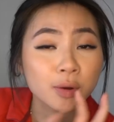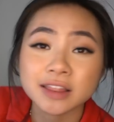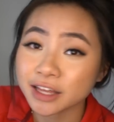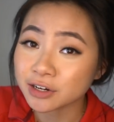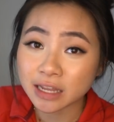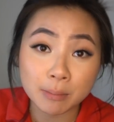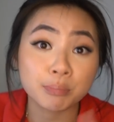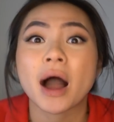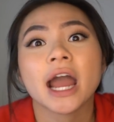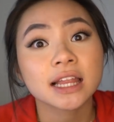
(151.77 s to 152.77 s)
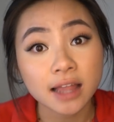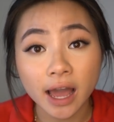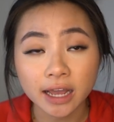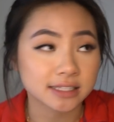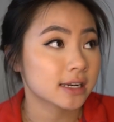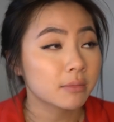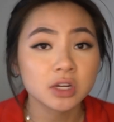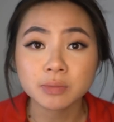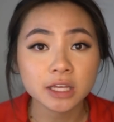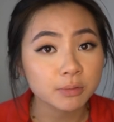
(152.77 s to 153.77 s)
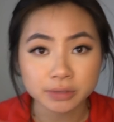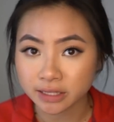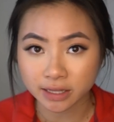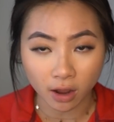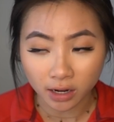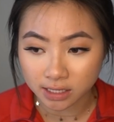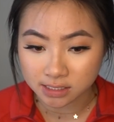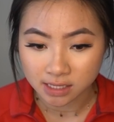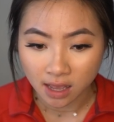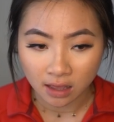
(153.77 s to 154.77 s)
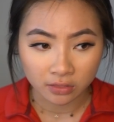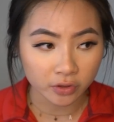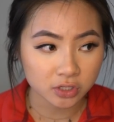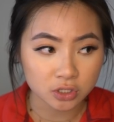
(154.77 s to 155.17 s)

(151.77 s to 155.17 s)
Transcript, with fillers: But literally buy likes, and I'm gonna be completely honest, this